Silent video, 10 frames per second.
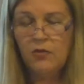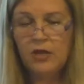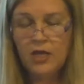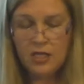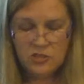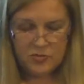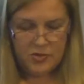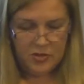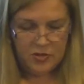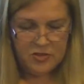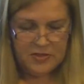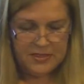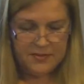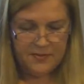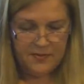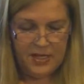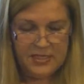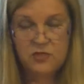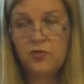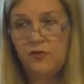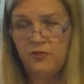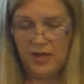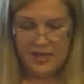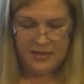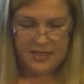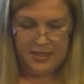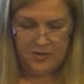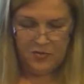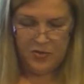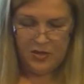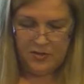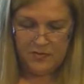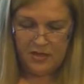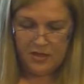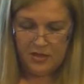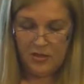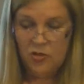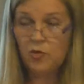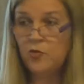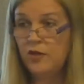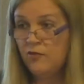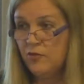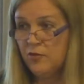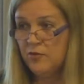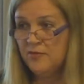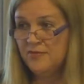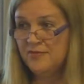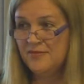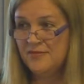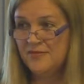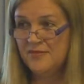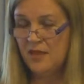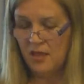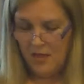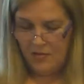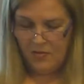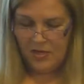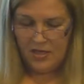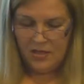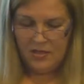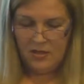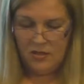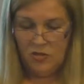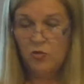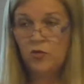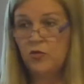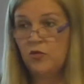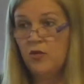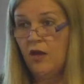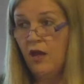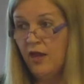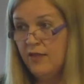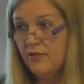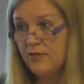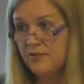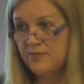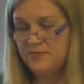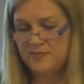What it got to me also is, let's reflect a little bit on, he did no evil, but he did no good either.